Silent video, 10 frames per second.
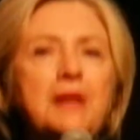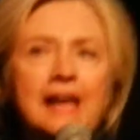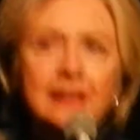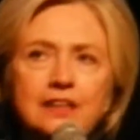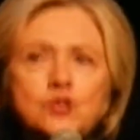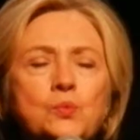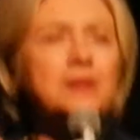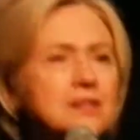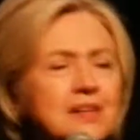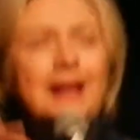manage
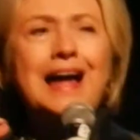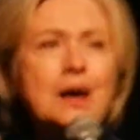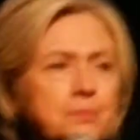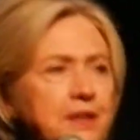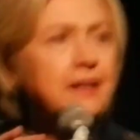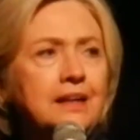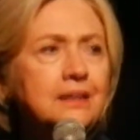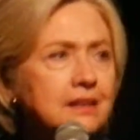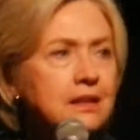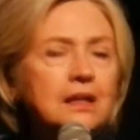what is a
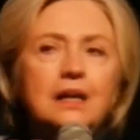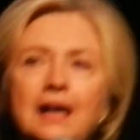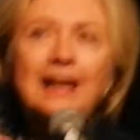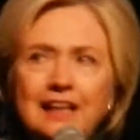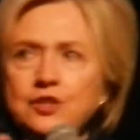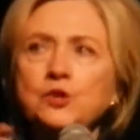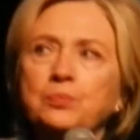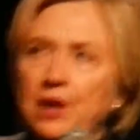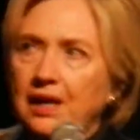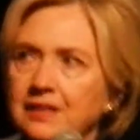complicated
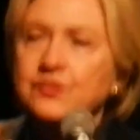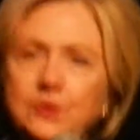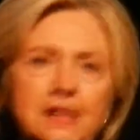enterprise.